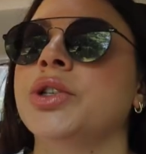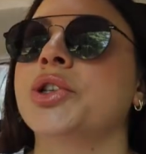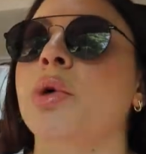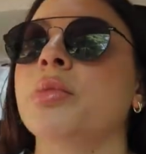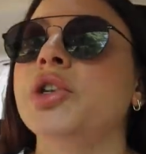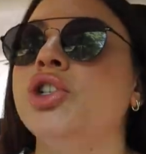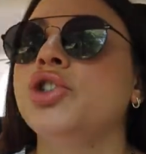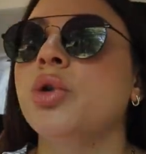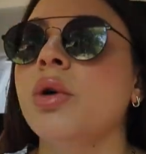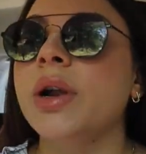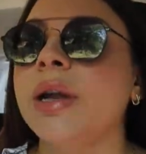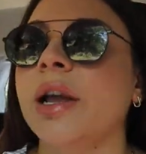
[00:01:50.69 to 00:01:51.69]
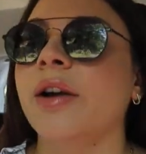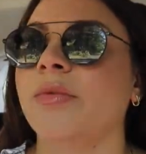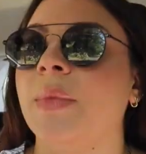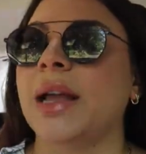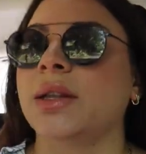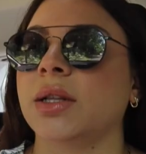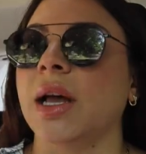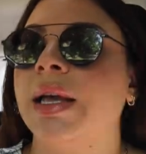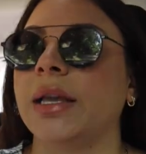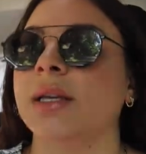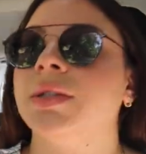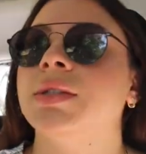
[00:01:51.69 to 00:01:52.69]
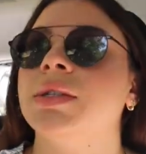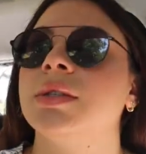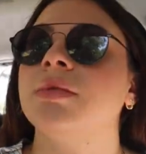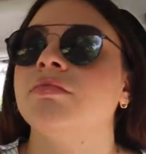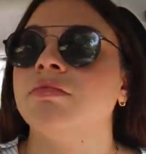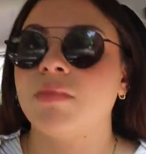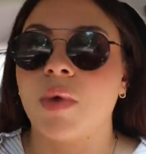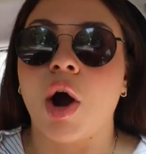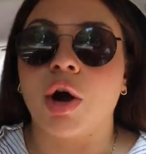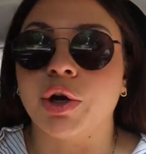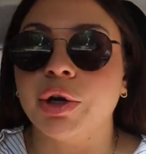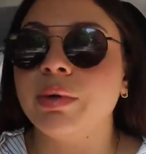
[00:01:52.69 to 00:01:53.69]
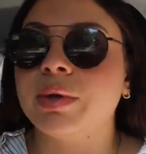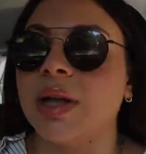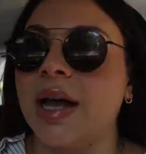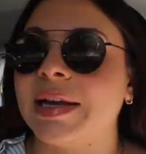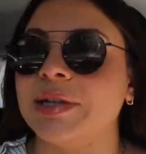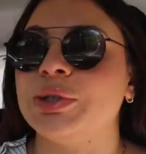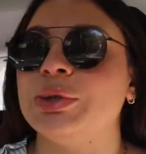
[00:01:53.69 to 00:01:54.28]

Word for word: So majority of my clients are new clients